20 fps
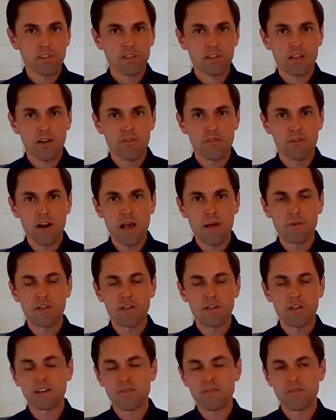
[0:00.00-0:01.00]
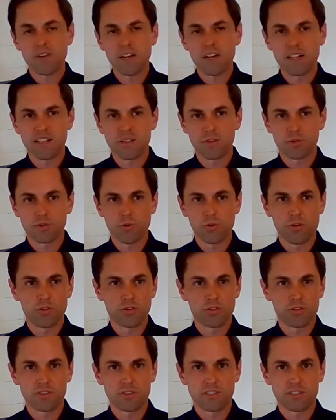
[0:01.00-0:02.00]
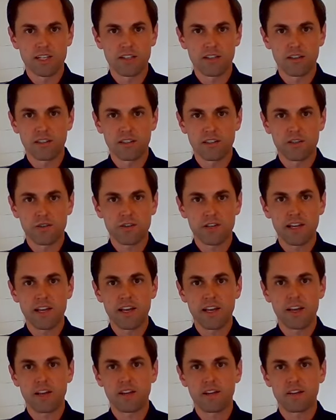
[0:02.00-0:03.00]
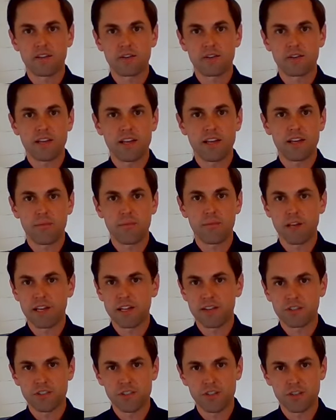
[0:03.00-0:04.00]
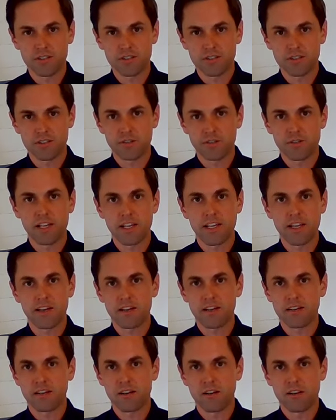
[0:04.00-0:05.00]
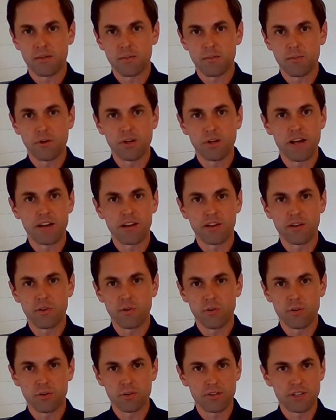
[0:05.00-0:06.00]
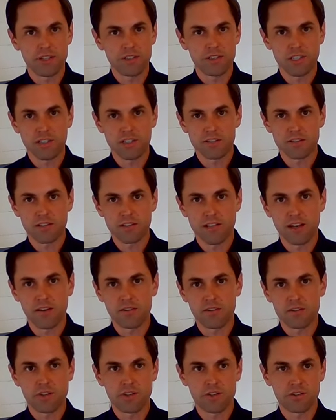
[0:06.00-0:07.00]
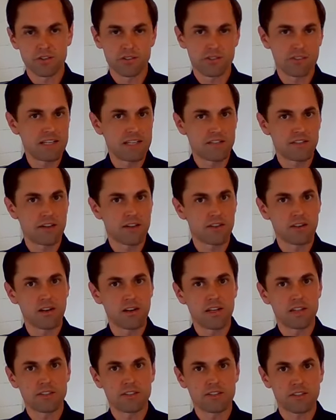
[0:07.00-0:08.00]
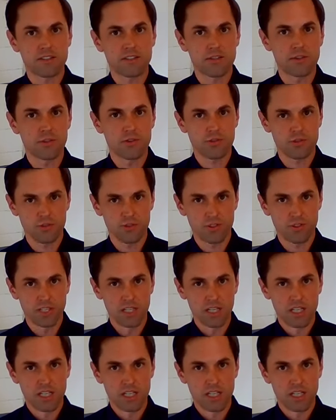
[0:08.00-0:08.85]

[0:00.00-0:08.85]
Governor Abbott clarified those orders and said, look, you can't ban churches. You can't put out an order that shuts down churches. That's unconstitutional.